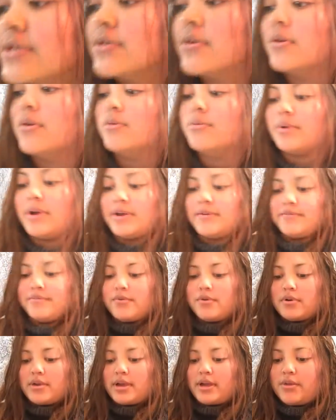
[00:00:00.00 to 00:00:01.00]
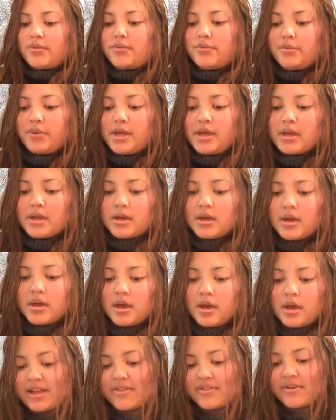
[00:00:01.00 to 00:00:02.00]
to go away for a week.
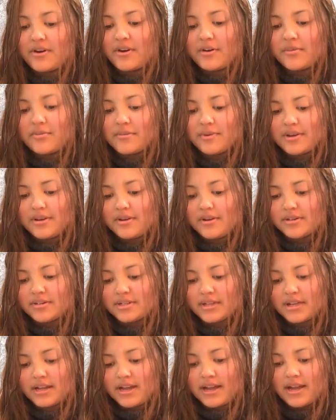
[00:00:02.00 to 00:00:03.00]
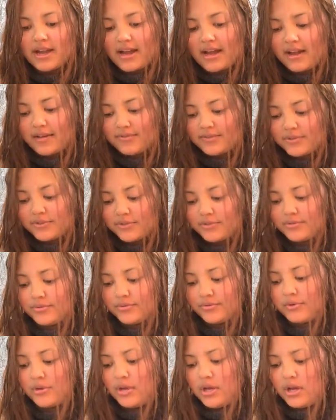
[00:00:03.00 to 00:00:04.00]
And I thought, oh my gosh, like I have
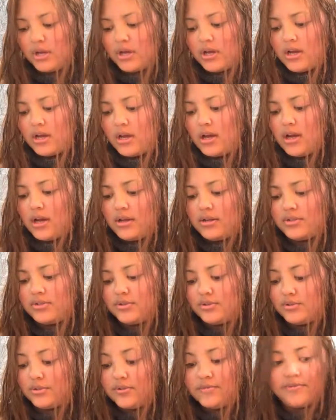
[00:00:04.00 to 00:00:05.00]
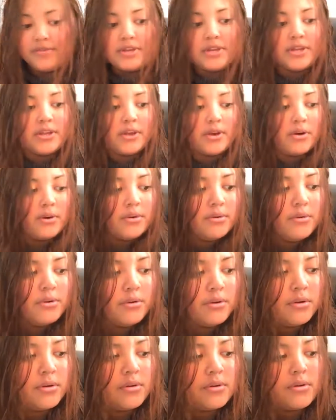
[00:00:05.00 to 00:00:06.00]
to do a video
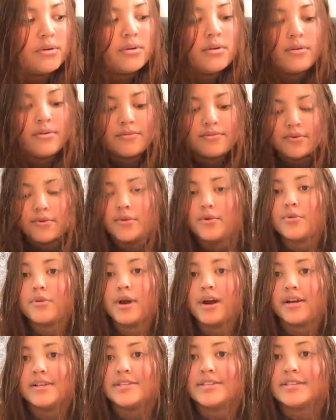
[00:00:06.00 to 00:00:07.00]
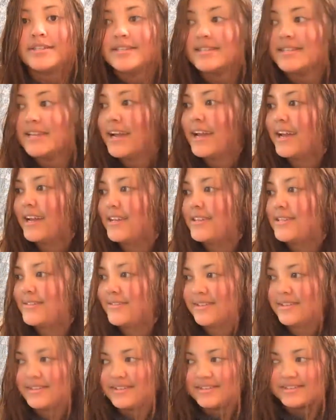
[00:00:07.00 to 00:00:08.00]
for you guys today.
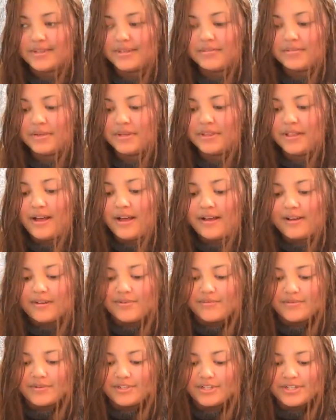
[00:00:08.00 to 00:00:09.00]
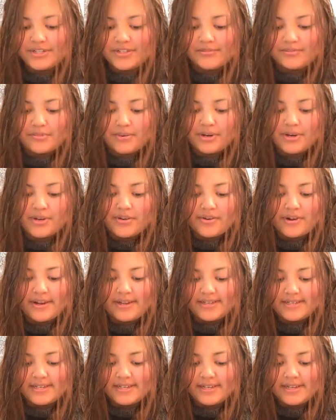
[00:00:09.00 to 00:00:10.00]
So this is going to be live, which is pretty
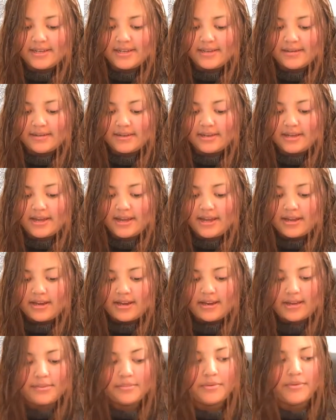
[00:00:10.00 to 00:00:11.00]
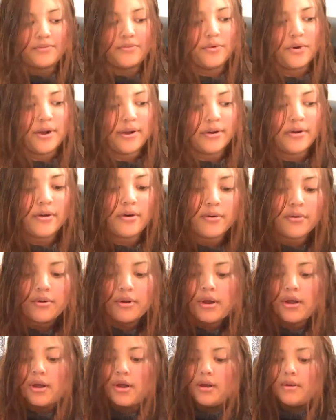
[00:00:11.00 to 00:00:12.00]
crazy. I'm going to edit it before I
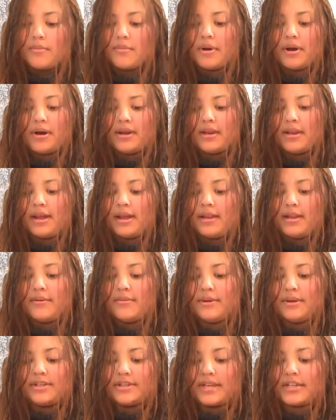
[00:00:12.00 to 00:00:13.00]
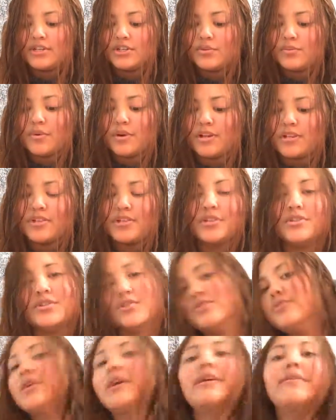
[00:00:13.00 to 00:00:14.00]
go. But anyways, I just wanted to
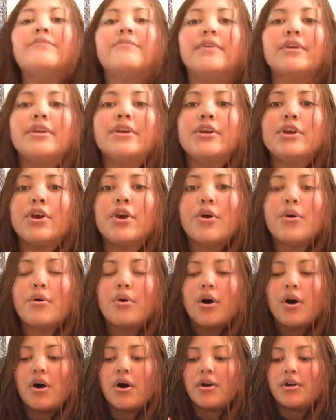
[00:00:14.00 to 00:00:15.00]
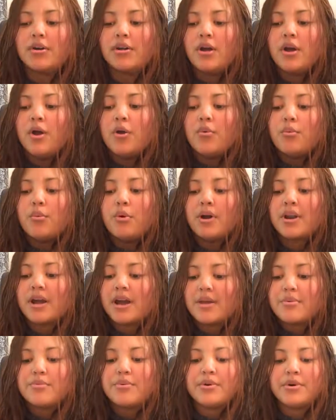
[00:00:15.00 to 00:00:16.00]
do a video on what
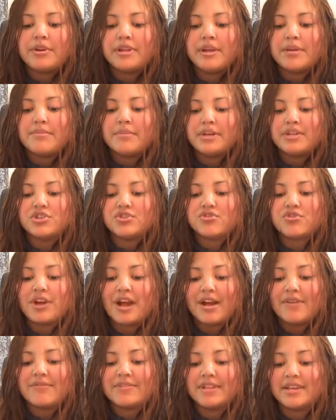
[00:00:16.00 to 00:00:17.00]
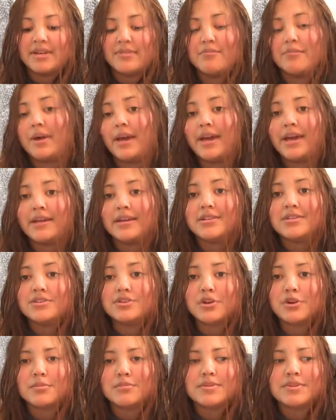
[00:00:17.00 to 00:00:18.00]
I put in my traveling bag in
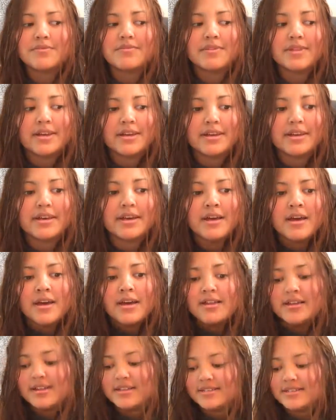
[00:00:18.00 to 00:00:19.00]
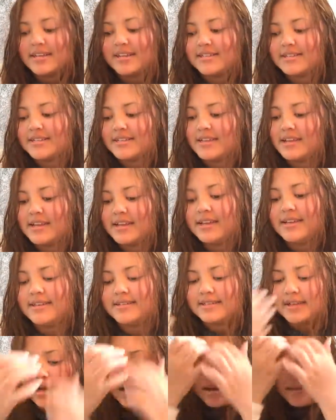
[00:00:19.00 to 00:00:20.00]
terms of like
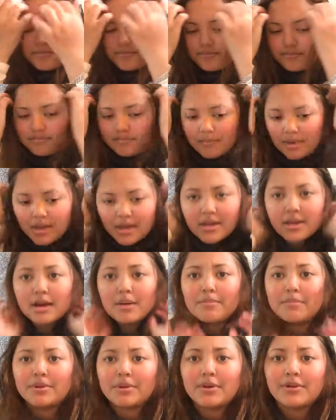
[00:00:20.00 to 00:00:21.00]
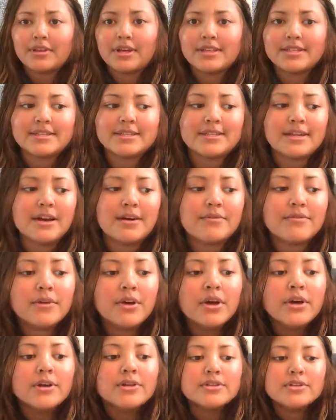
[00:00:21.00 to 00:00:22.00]
necessities, makeup and all that stuff.
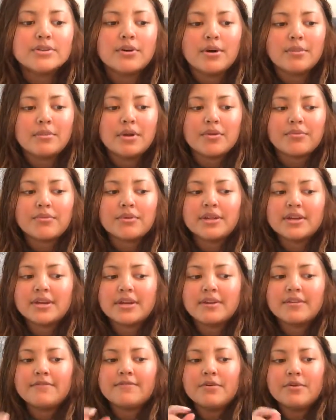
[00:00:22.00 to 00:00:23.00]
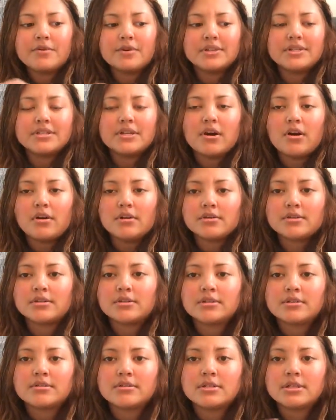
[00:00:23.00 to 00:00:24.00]
So I'm not really going to focus on
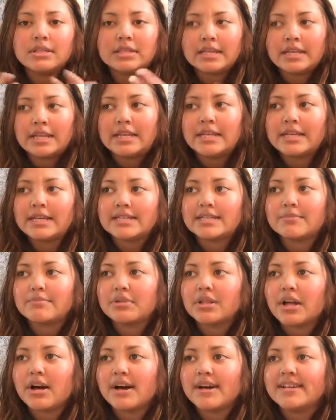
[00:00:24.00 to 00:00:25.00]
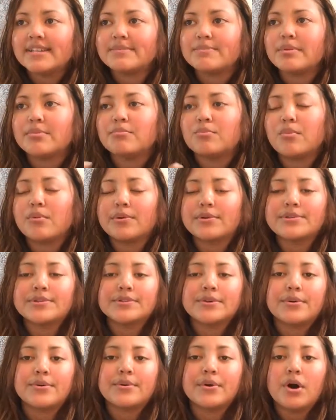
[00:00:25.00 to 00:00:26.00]
cleaning supplies, but more
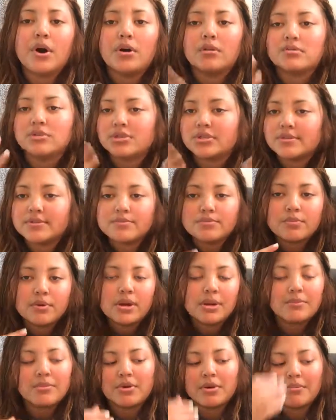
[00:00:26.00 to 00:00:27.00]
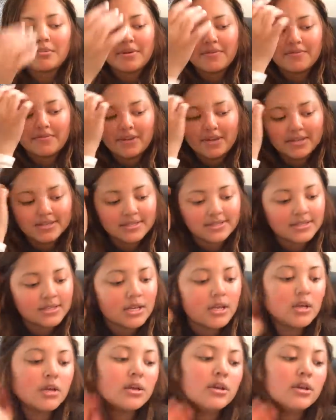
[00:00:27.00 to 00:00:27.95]
so on just what I put on my face.